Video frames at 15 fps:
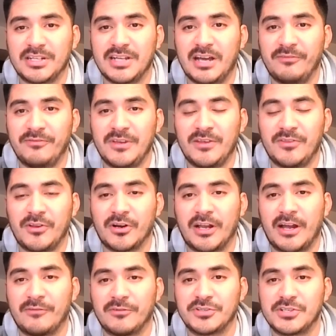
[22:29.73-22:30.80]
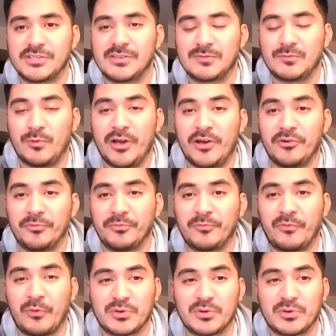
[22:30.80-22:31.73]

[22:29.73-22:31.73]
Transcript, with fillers: McDuffie in their coverages as well,